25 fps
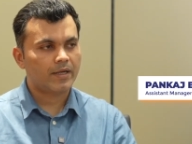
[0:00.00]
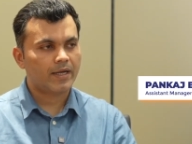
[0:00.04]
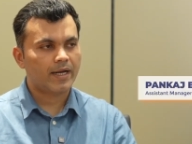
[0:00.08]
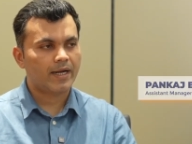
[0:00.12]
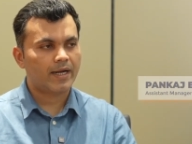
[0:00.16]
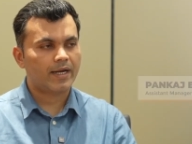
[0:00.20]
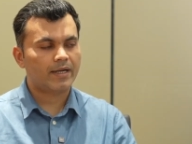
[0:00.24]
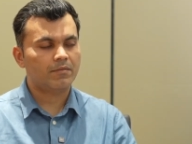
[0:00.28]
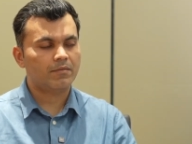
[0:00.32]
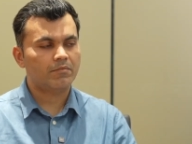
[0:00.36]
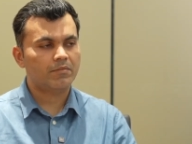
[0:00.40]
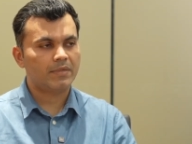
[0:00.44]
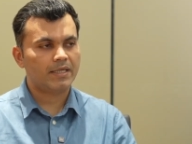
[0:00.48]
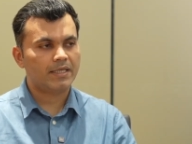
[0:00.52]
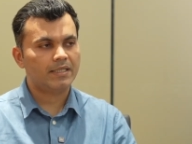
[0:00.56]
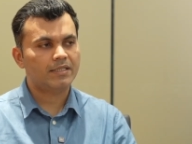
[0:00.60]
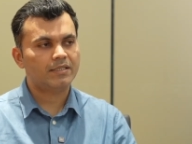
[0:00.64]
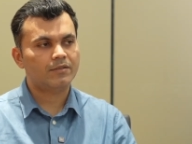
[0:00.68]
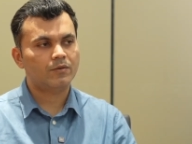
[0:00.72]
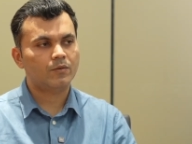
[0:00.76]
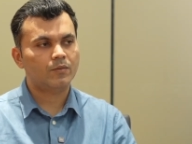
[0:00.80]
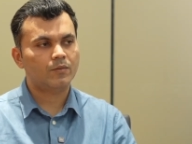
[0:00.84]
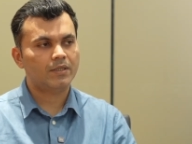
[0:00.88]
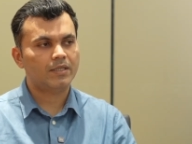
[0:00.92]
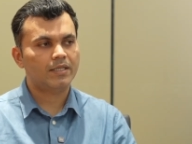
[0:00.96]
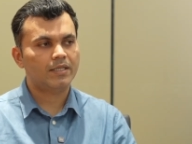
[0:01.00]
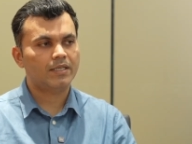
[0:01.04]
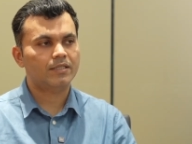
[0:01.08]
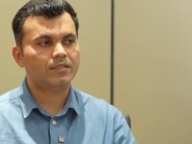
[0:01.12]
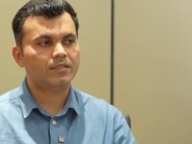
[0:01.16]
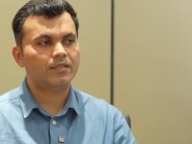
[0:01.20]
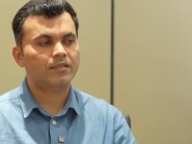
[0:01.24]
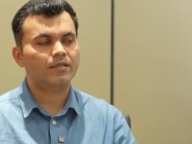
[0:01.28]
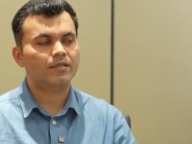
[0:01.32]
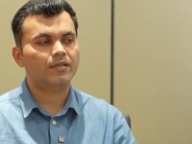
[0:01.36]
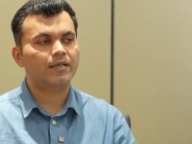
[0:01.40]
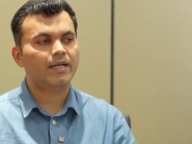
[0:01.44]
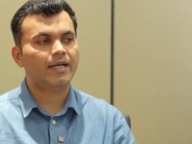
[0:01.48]
and meet with each
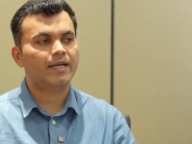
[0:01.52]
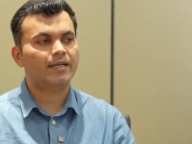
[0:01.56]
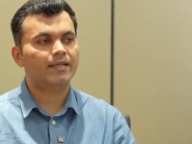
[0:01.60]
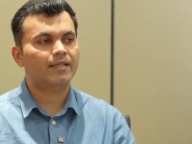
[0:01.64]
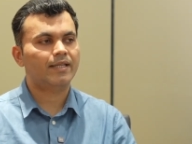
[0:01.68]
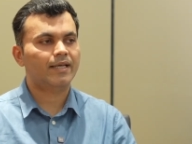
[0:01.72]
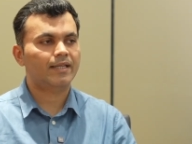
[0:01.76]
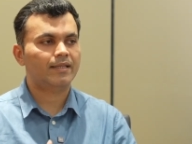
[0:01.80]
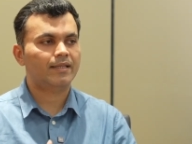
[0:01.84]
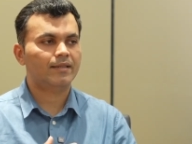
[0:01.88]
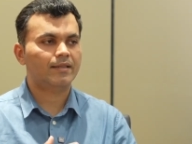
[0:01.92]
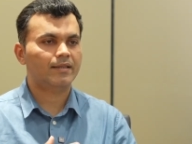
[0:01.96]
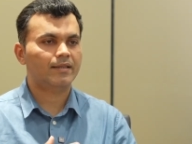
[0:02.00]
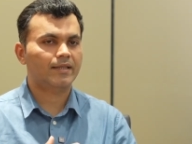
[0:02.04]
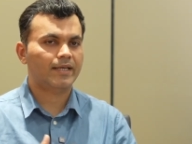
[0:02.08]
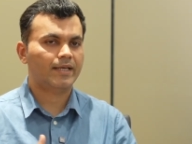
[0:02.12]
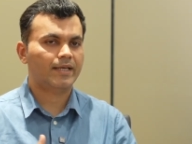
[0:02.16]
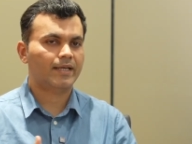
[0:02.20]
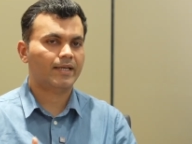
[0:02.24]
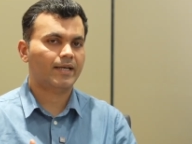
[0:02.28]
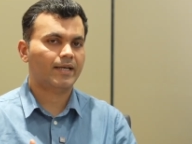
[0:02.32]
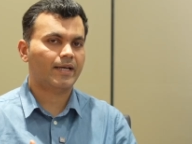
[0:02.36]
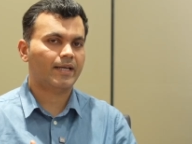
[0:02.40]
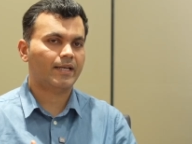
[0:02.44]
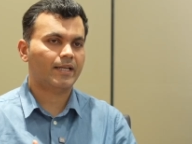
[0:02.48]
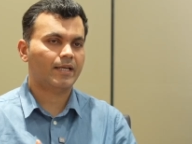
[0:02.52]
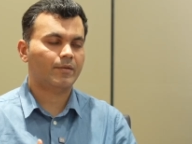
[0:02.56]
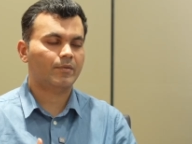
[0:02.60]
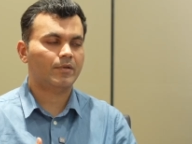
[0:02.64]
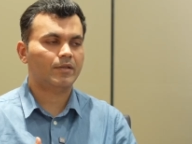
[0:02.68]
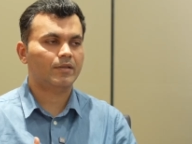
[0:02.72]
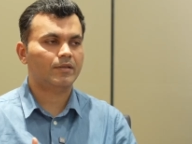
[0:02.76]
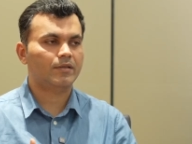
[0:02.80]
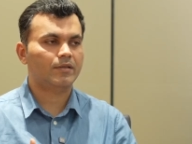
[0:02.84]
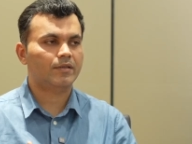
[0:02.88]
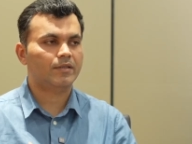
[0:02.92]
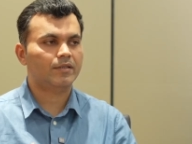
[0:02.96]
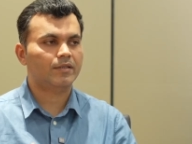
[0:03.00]
other and then they enable
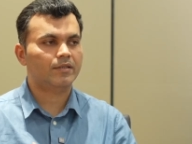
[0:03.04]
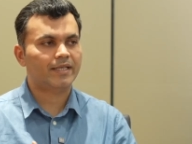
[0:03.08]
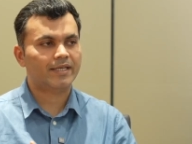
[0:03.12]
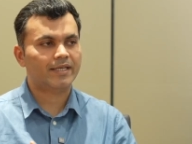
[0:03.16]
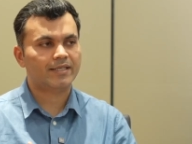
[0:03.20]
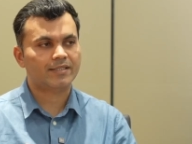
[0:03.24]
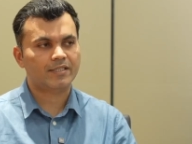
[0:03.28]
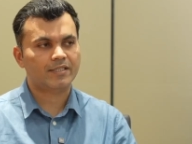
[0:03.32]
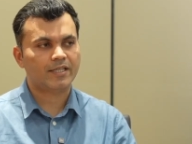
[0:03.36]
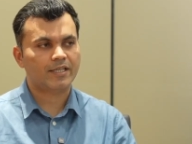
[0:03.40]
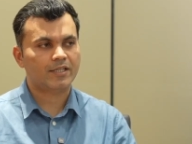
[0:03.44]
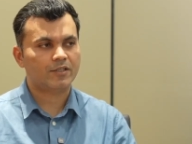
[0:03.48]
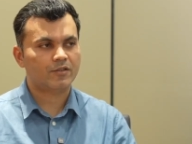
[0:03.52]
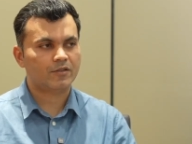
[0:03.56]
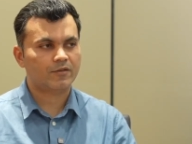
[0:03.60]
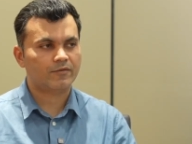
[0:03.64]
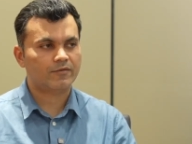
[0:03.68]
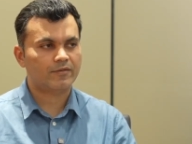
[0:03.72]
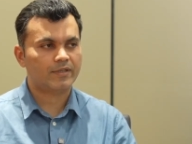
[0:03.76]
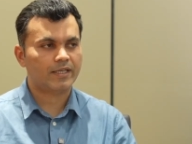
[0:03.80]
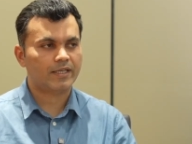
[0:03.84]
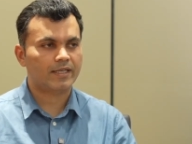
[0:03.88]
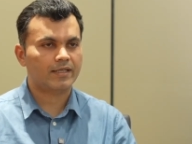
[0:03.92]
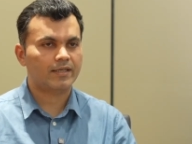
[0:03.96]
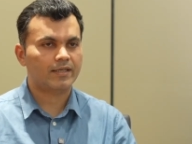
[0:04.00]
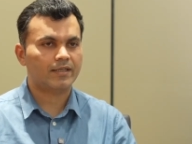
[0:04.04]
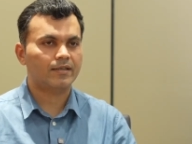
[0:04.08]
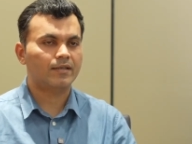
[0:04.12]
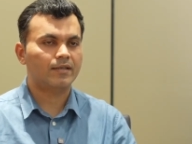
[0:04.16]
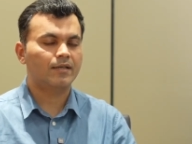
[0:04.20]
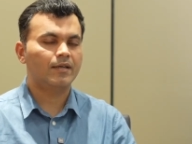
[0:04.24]
the exchange of data.